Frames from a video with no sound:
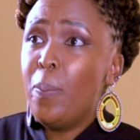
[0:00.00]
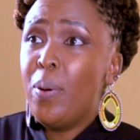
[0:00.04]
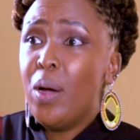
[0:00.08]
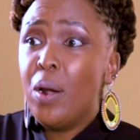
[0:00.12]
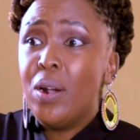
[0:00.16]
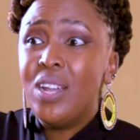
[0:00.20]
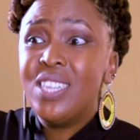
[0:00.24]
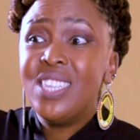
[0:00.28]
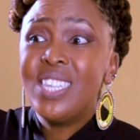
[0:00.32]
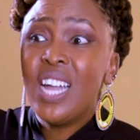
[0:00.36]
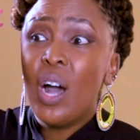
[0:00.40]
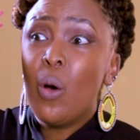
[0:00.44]

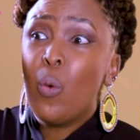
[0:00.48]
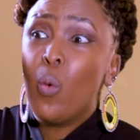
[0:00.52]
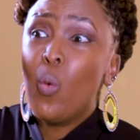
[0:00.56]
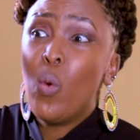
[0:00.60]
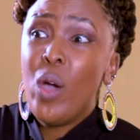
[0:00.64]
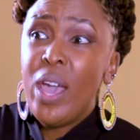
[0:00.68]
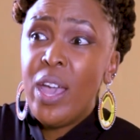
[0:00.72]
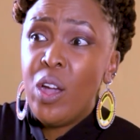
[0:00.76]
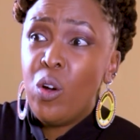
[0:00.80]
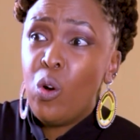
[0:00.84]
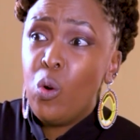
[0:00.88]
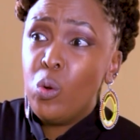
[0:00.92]
your parents
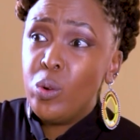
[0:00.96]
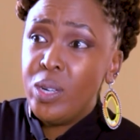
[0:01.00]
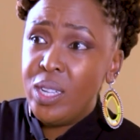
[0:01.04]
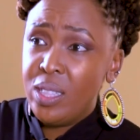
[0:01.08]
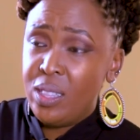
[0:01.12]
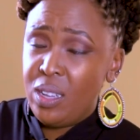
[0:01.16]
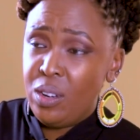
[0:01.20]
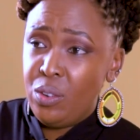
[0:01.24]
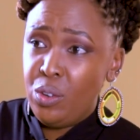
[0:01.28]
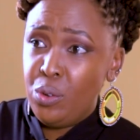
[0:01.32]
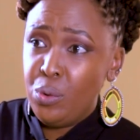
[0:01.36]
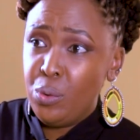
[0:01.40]
are way
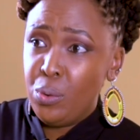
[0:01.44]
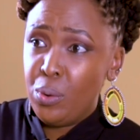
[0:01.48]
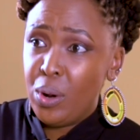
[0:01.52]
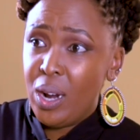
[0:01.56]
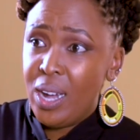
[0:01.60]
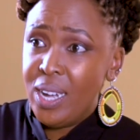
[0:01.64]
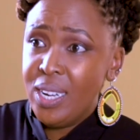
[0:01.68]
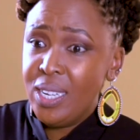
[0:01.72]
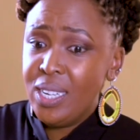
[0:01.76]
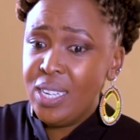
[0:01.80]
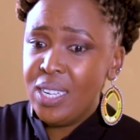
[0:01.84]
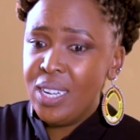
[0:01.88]
older than
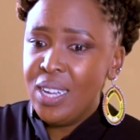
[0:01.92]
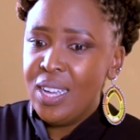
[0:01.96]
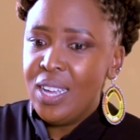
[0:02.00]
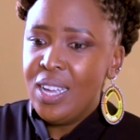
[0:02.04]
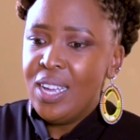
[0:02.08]
you, right?